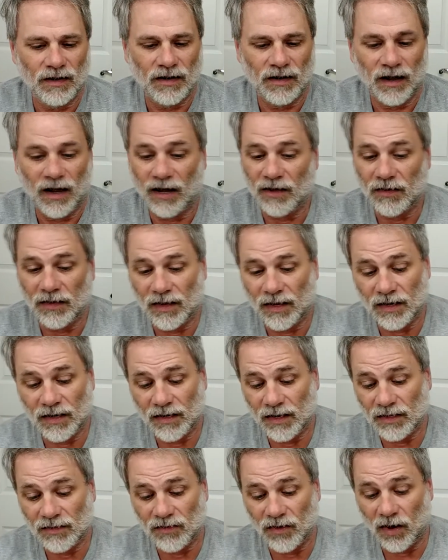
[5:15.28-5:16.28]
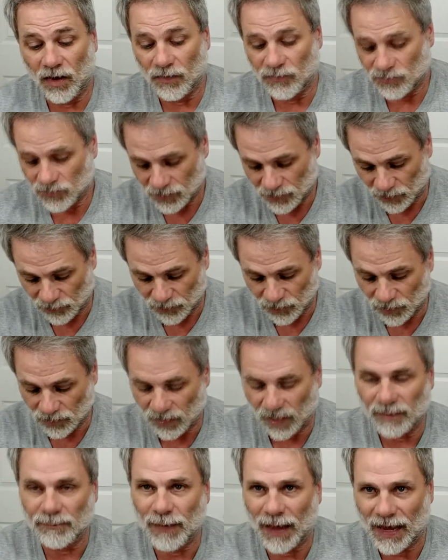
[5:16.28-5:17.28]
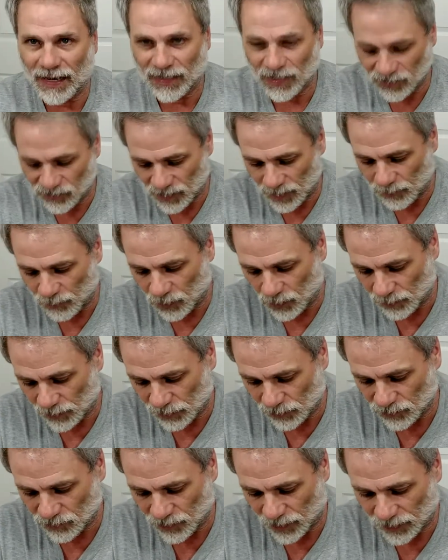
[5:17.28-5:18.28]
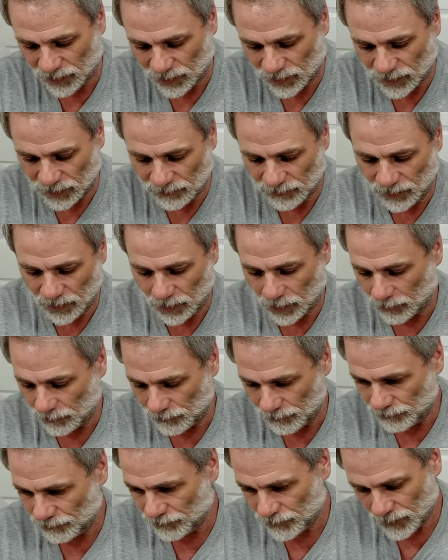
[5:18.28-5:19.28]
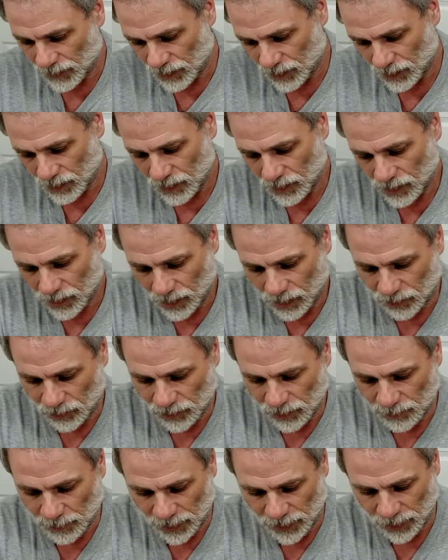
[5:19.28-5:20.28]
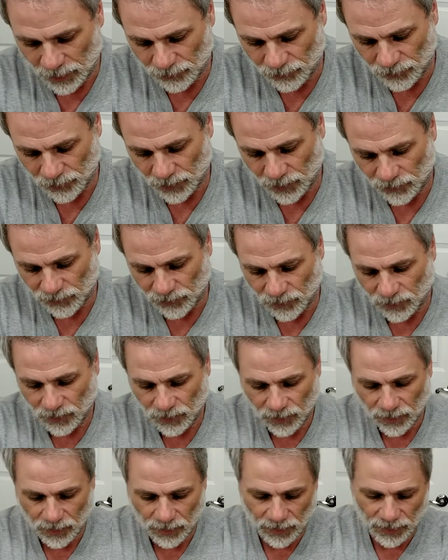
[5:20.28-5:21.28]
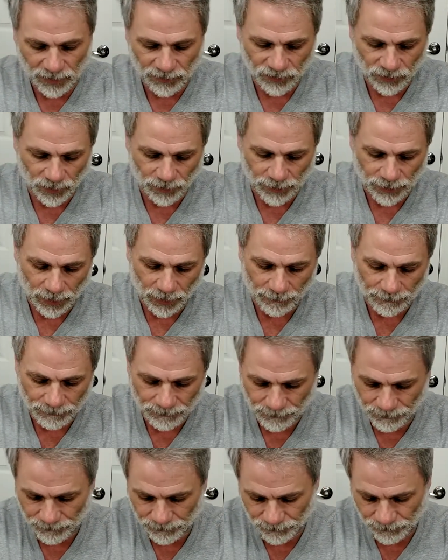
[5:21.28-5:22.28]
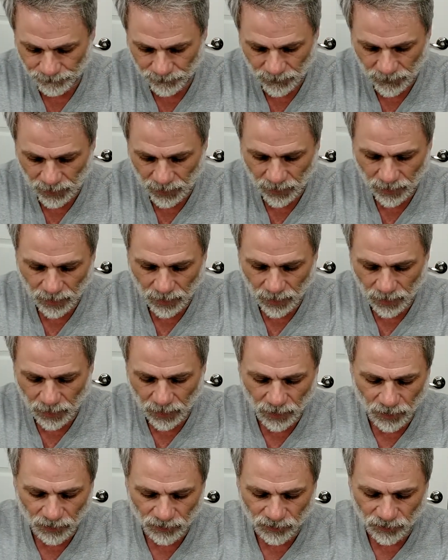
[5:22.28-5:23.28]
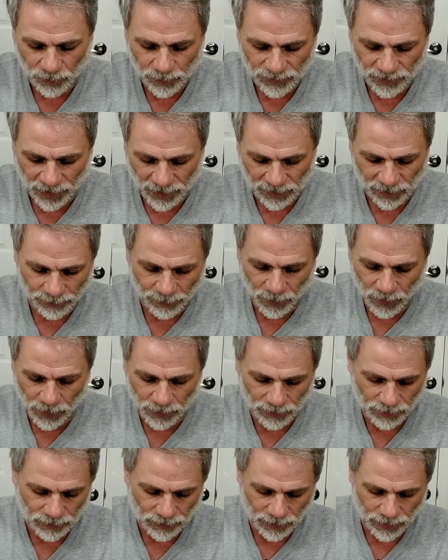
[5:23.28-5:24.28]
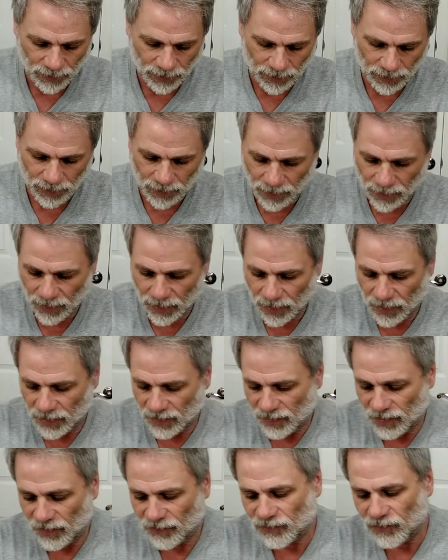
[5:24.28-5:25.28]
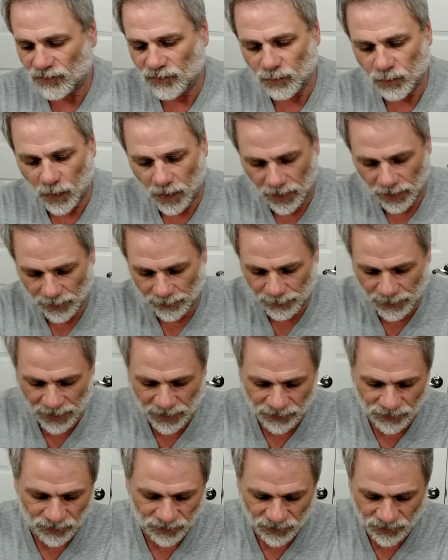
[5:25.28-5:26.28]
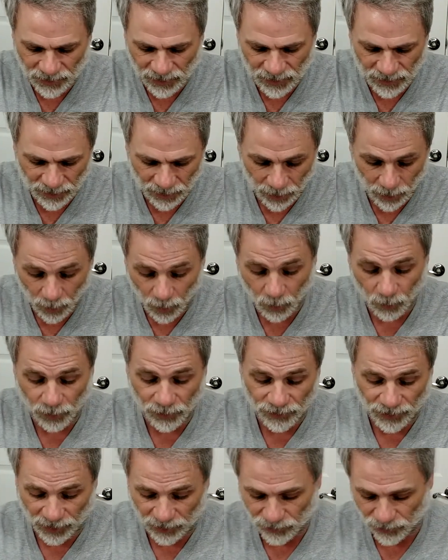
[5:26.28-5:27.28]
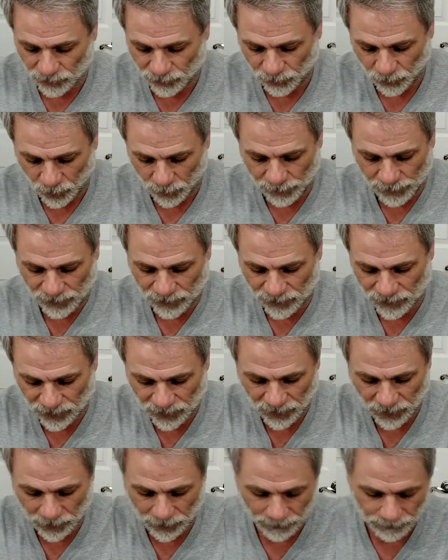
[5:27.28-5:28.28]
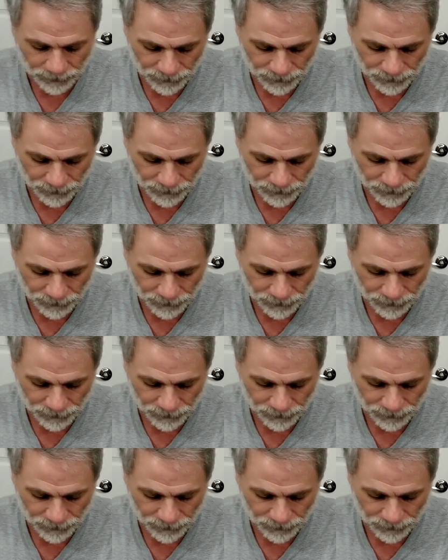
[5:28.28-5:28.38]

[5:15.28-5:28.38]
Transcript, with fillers: I, it, it does. It doesn't look like packing tape normally. It looks like, uh, you know, I don't need my knife for this. All right, so here we go. So we take it apart. This is one of the pieces that it, uh, oh, there's actually four pieces in here.